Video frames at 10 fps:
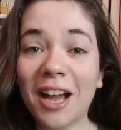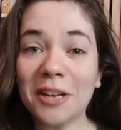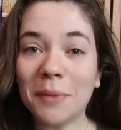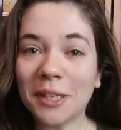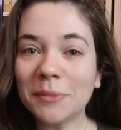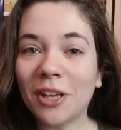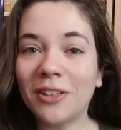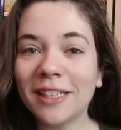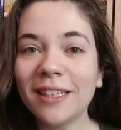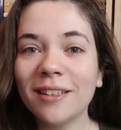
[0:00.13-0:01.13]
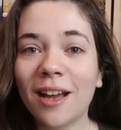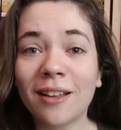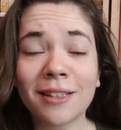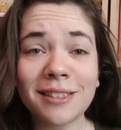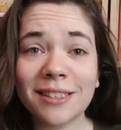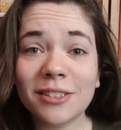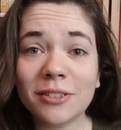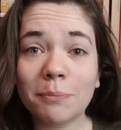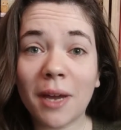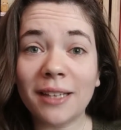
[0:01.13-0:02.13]
Hi, my name's Holly. This
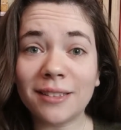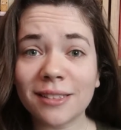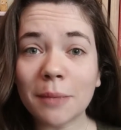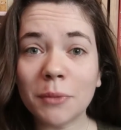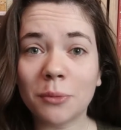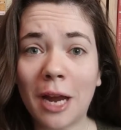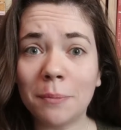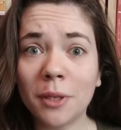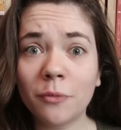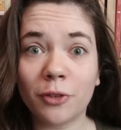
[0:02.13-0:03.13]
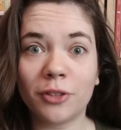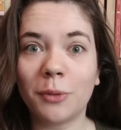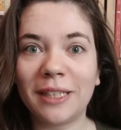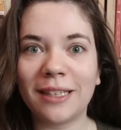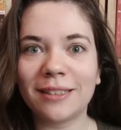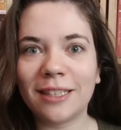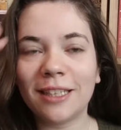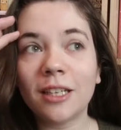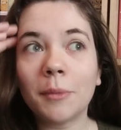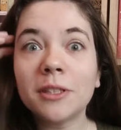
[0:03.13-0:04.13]
is my December wrap-up for
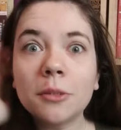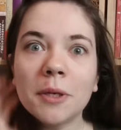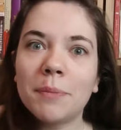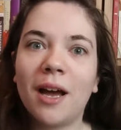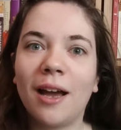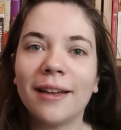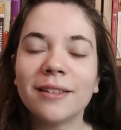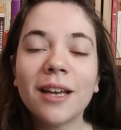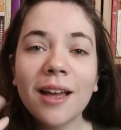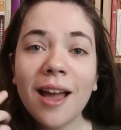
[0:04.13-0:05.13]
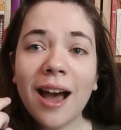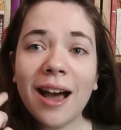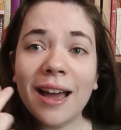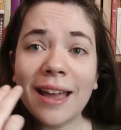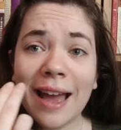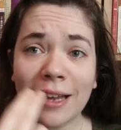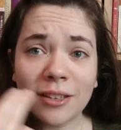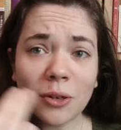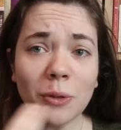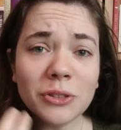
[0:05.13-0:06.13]
2019. I'm a little bit behind. I
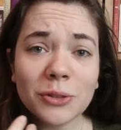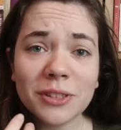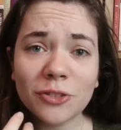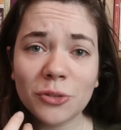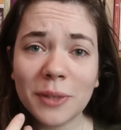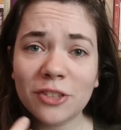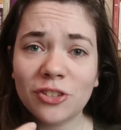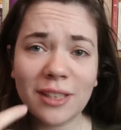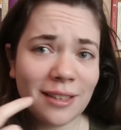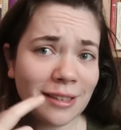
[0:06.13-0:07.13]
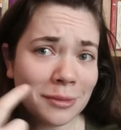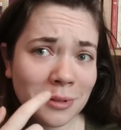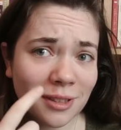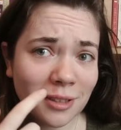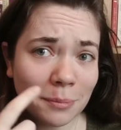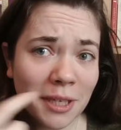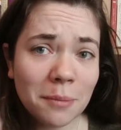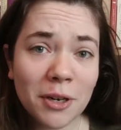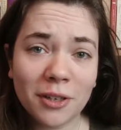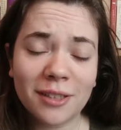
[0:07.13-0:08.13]
had a cold sore situation. That's what the
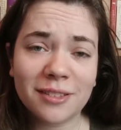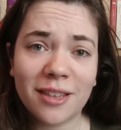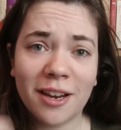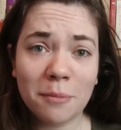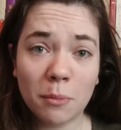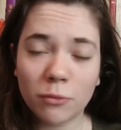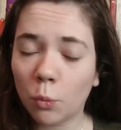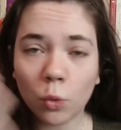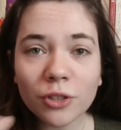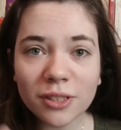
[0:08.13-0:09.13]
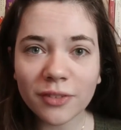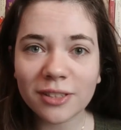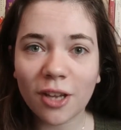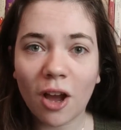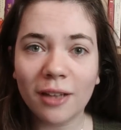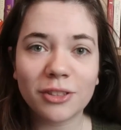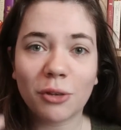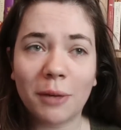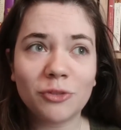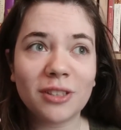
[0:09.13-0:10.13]
pink mark is there. The worst of it's gone,
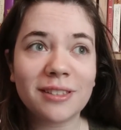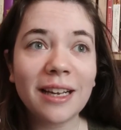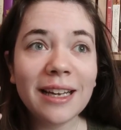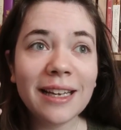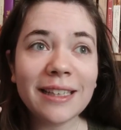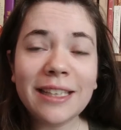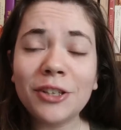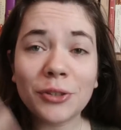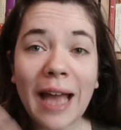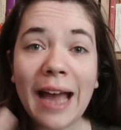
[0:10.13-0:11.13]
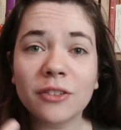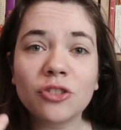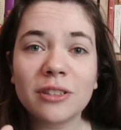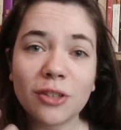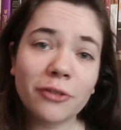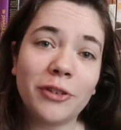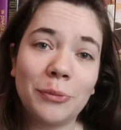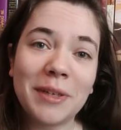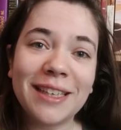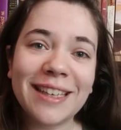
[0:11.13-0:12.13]
so I'm just eager to actually start
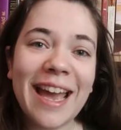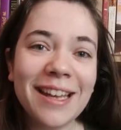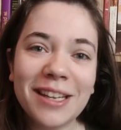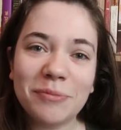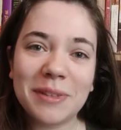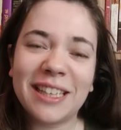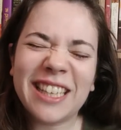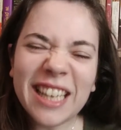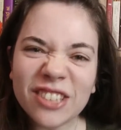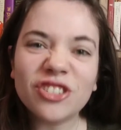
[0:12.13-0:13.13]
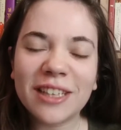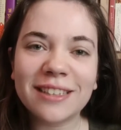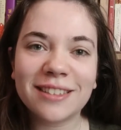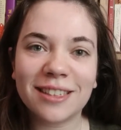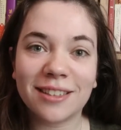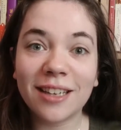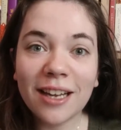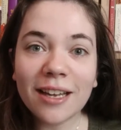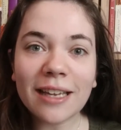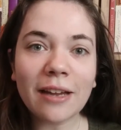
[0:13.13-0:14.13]
filming again. I've been, like, itching to
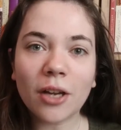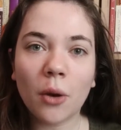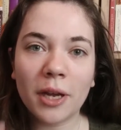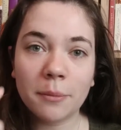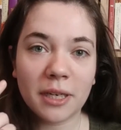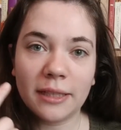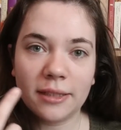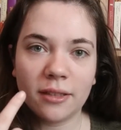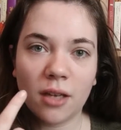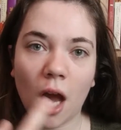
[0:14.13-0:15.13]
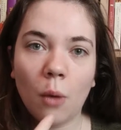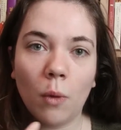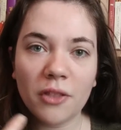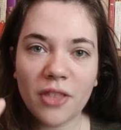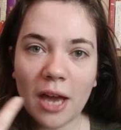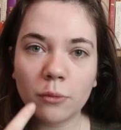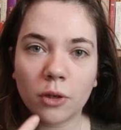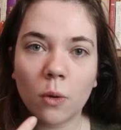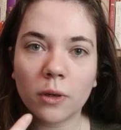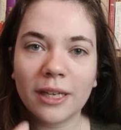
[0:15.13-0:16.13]
get going, but I did not want
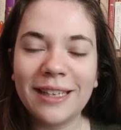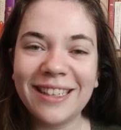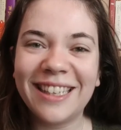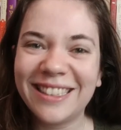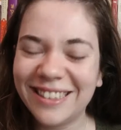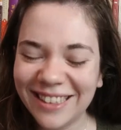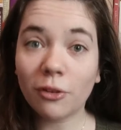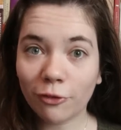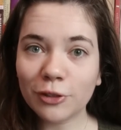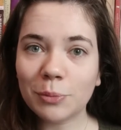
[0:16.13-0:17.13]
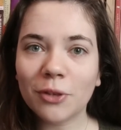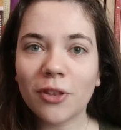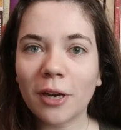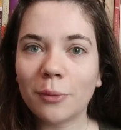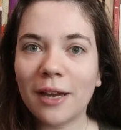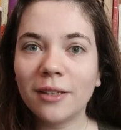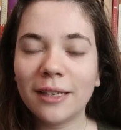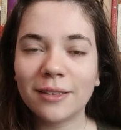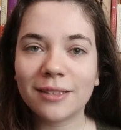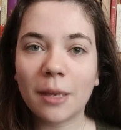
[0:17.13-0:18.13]
that recorded. The first book that I read
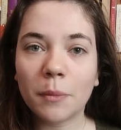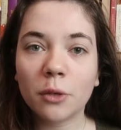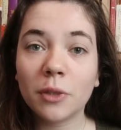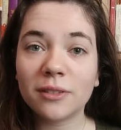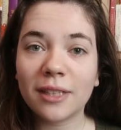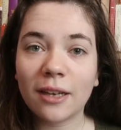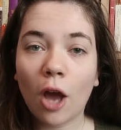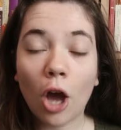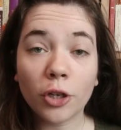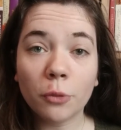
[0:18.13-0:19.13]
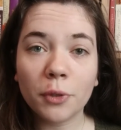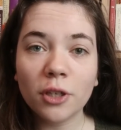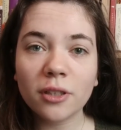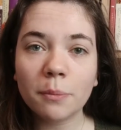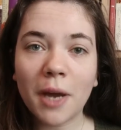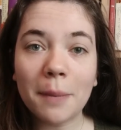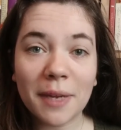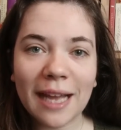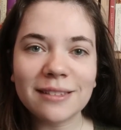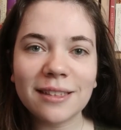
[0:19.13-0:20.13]
in December was an audiobook by
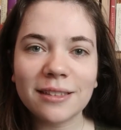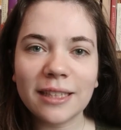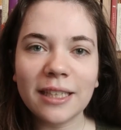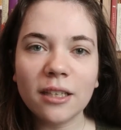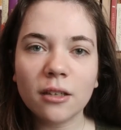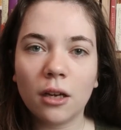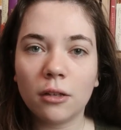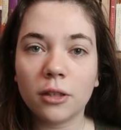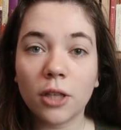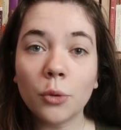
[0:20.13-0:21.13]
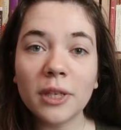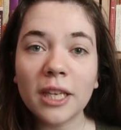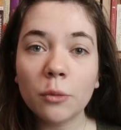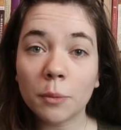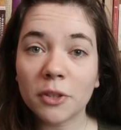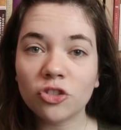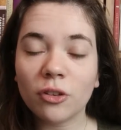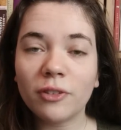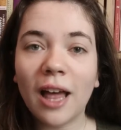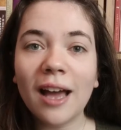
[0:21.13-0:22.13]
Mackenzi called Loki, Where
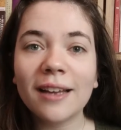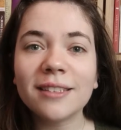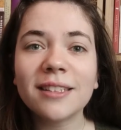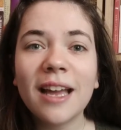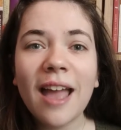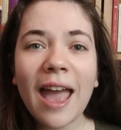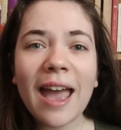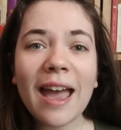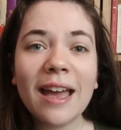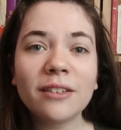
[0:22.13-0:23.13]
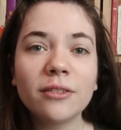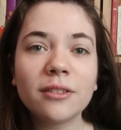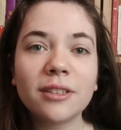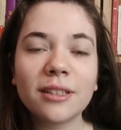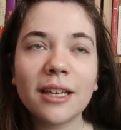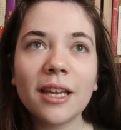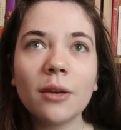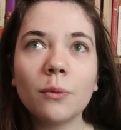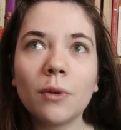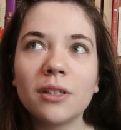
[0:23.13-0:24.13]
Mischief Lies, and
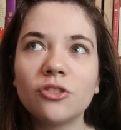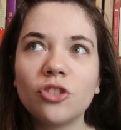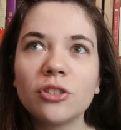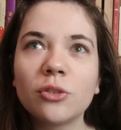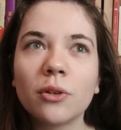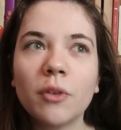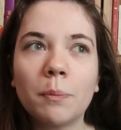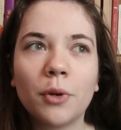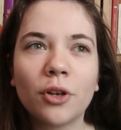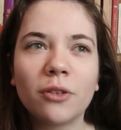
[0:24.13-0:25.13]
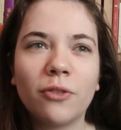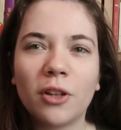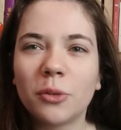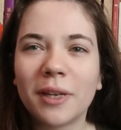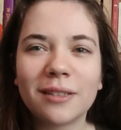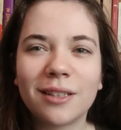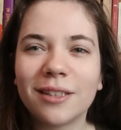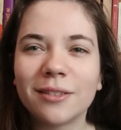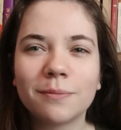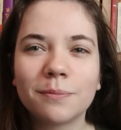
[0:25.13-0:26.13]
it was just sort of a book following,
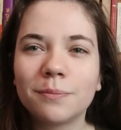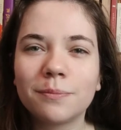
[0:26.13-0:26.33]
like,